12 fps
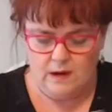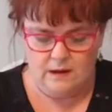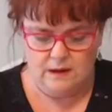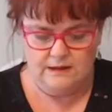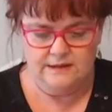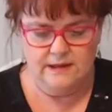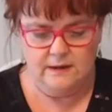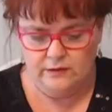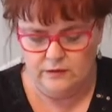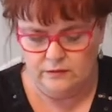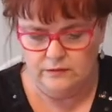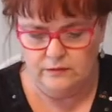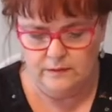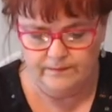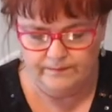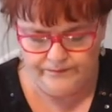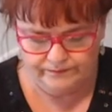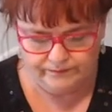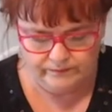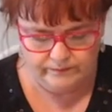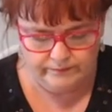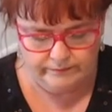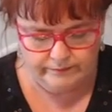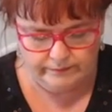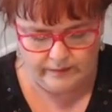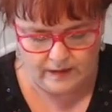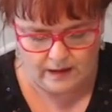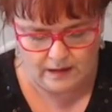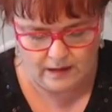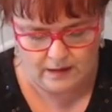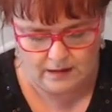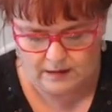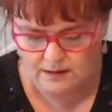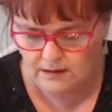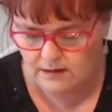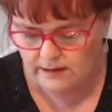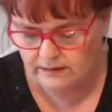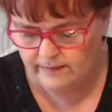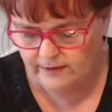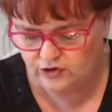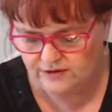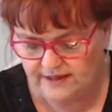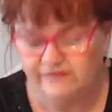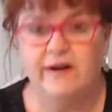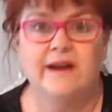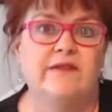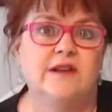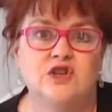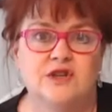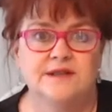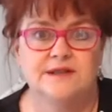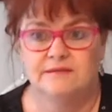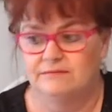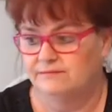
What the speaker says: I'll tell you, it measures at 5 inches.